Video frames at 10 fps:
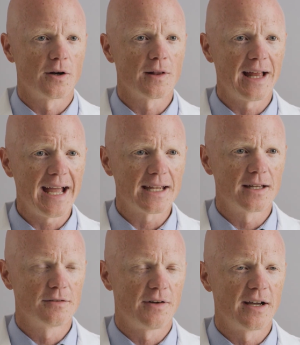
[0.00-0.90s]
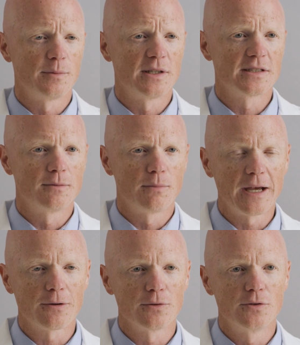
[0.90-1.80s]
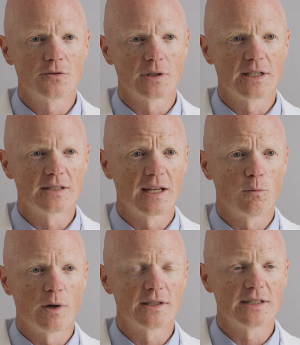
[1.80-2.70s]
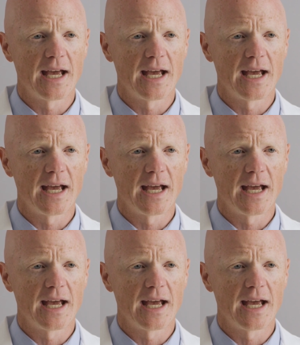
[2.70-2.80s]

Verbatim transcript: are lacking the vitamins and micronutrients they once